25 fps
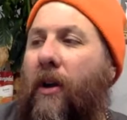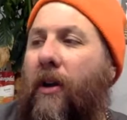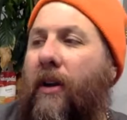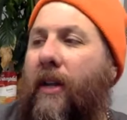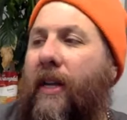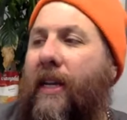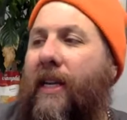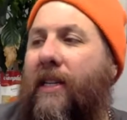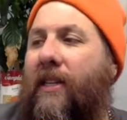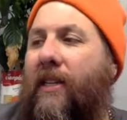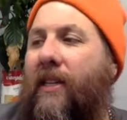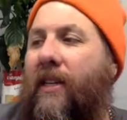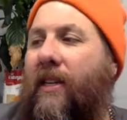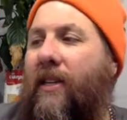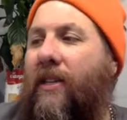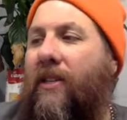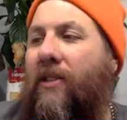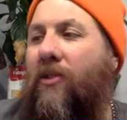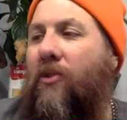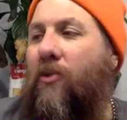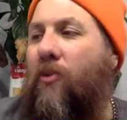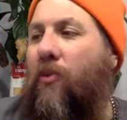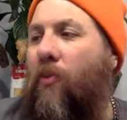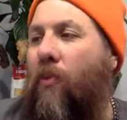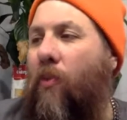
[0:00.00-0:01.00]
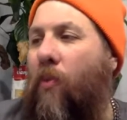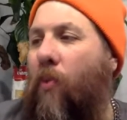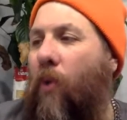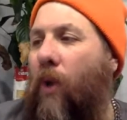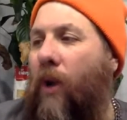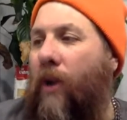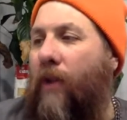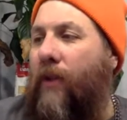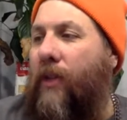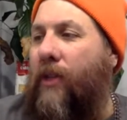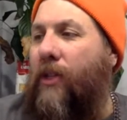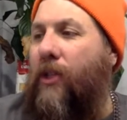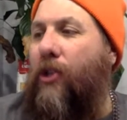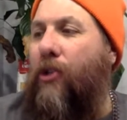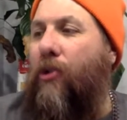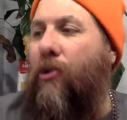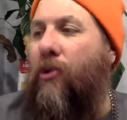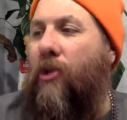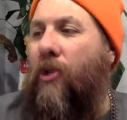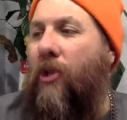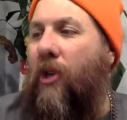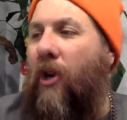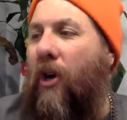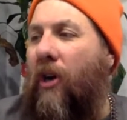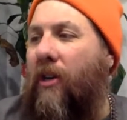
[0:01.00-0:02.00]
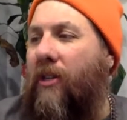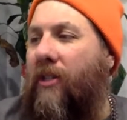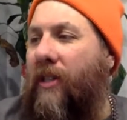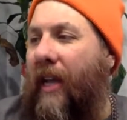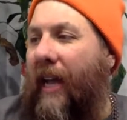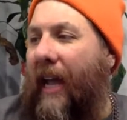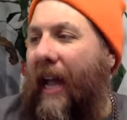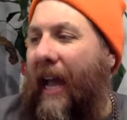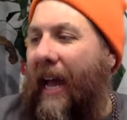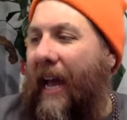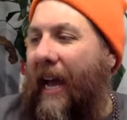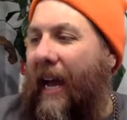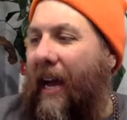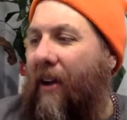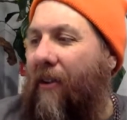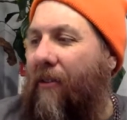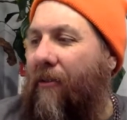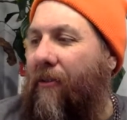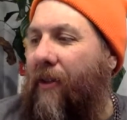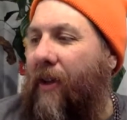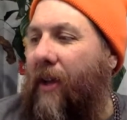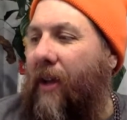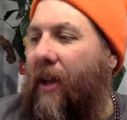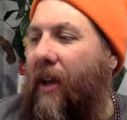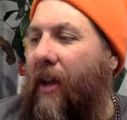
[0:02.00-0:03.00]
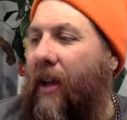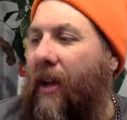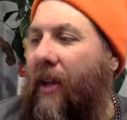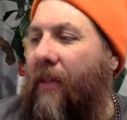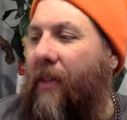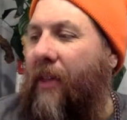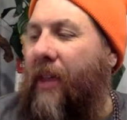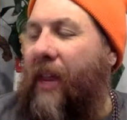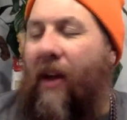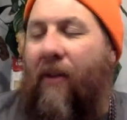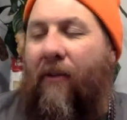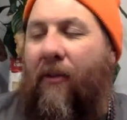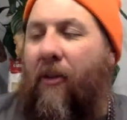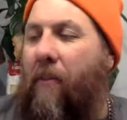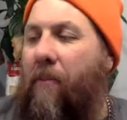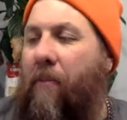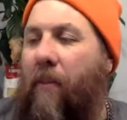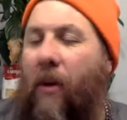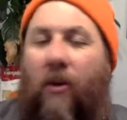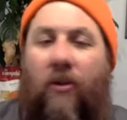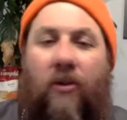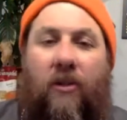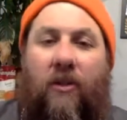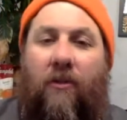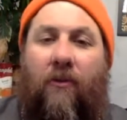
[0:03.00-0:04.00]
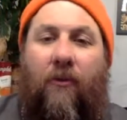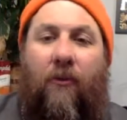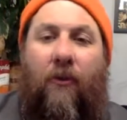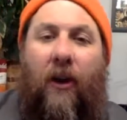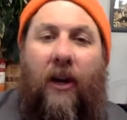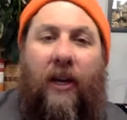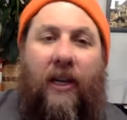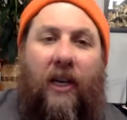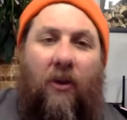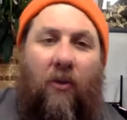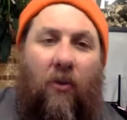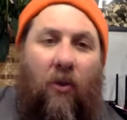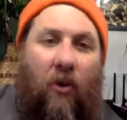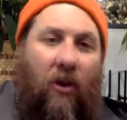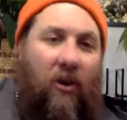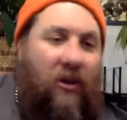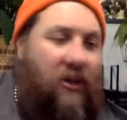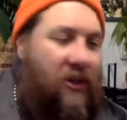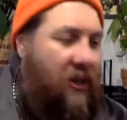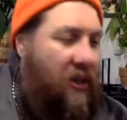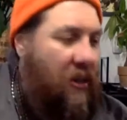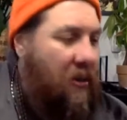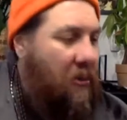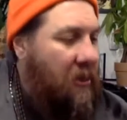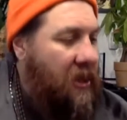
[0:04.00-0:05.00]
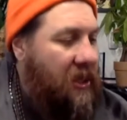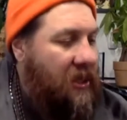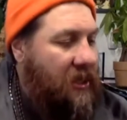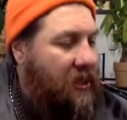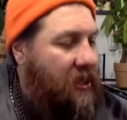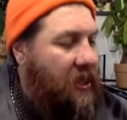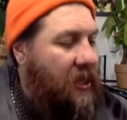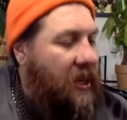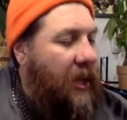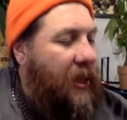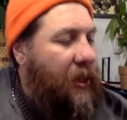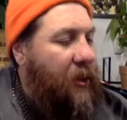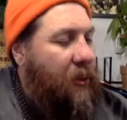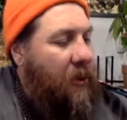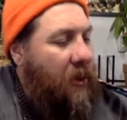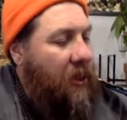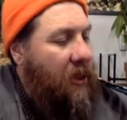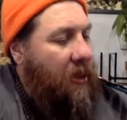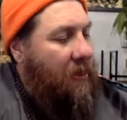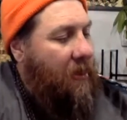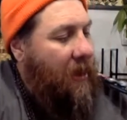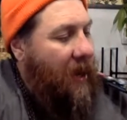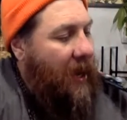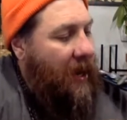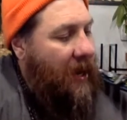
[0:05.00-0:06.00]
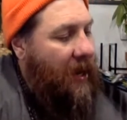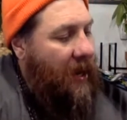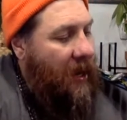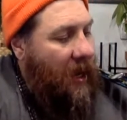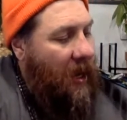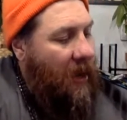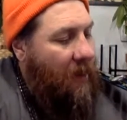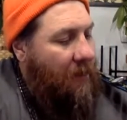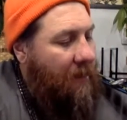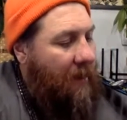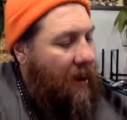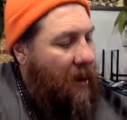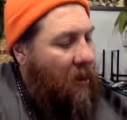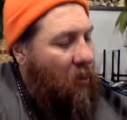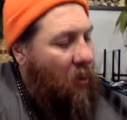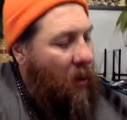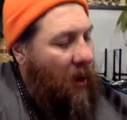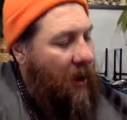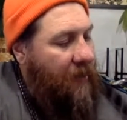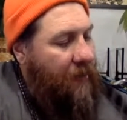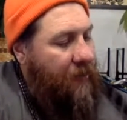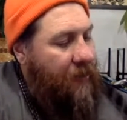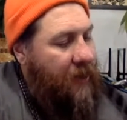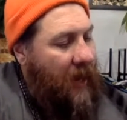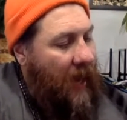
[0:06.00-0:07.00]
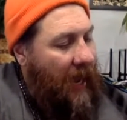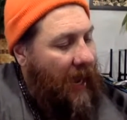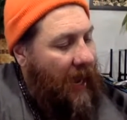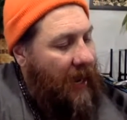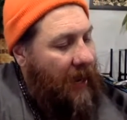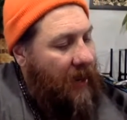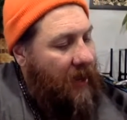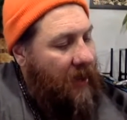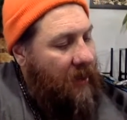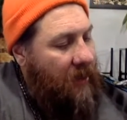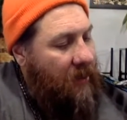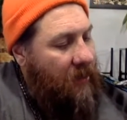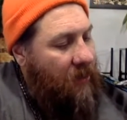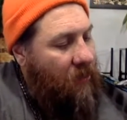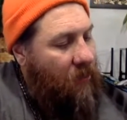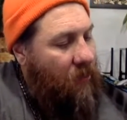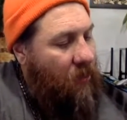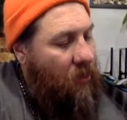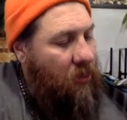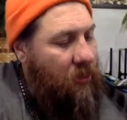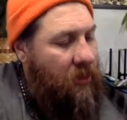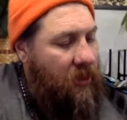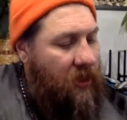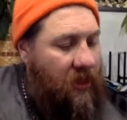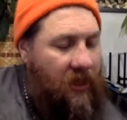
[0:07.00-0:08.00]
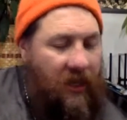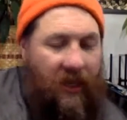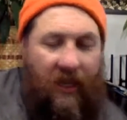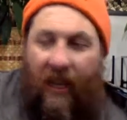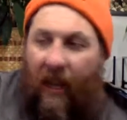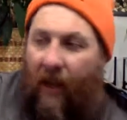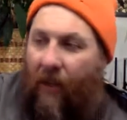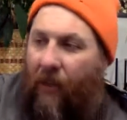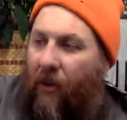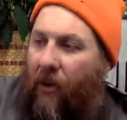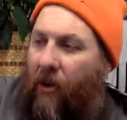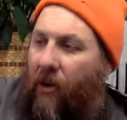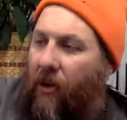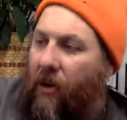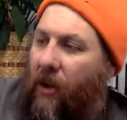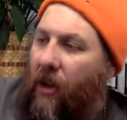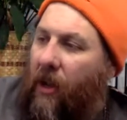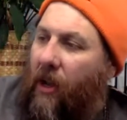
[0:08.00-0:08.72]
is one of the two songs I have that have the most fucking words in them. This is another one that my wife and I wrote together.